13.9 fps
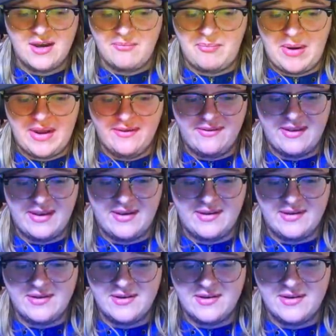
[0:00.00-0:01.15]
But,
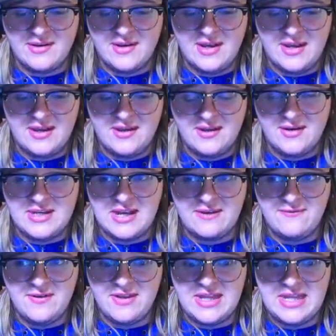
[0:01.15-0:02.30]

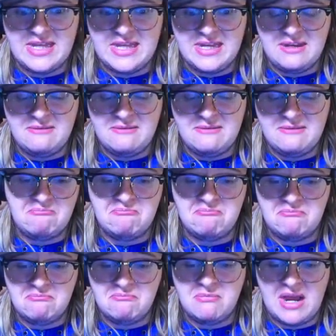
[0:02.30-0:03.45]
definitely,
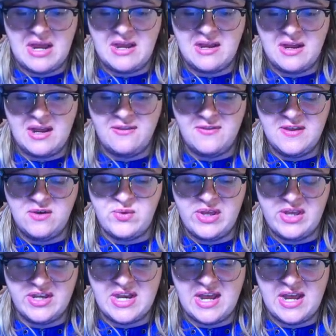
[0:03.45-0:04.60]
I think we
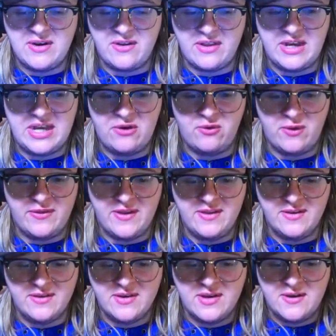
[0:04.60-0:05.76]
could definitely deal with it,
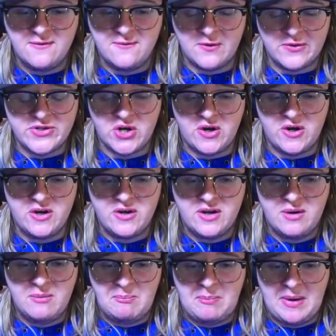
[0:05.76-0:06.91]
for sure.
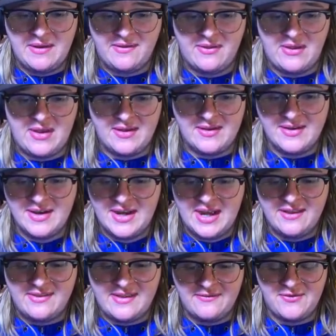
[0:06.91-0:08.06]
But
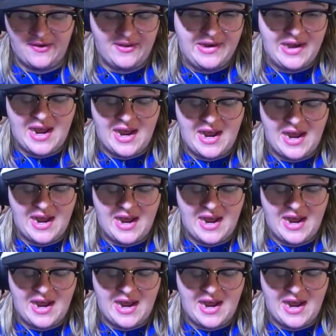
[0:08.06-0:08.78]
it's definitely not going to be